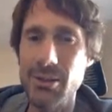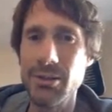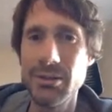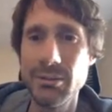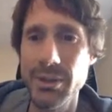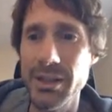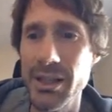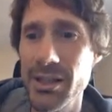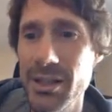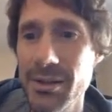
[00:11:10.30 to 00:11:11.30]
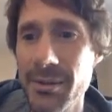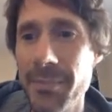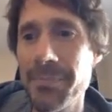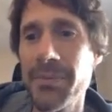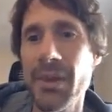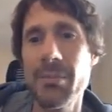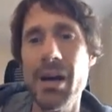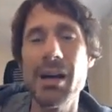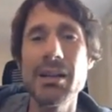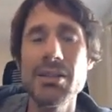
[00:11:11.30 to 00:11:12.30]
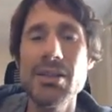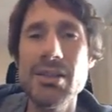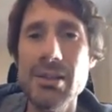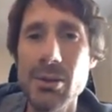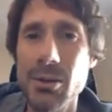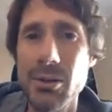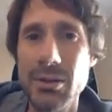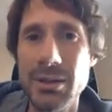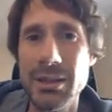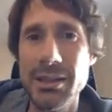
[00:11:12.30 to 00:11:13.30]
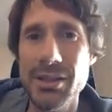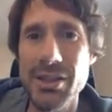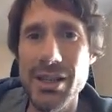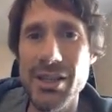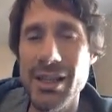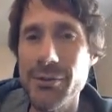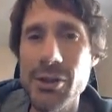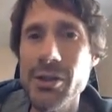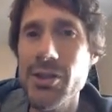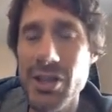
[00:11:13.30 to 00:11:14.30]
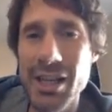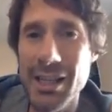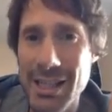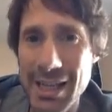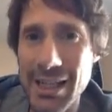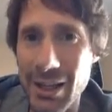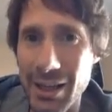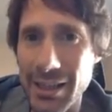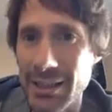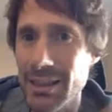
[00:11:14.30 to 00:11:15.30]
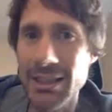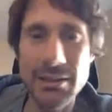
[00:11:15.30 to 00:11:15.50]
law with this. Parkinson's law says that if you don't set a deadline,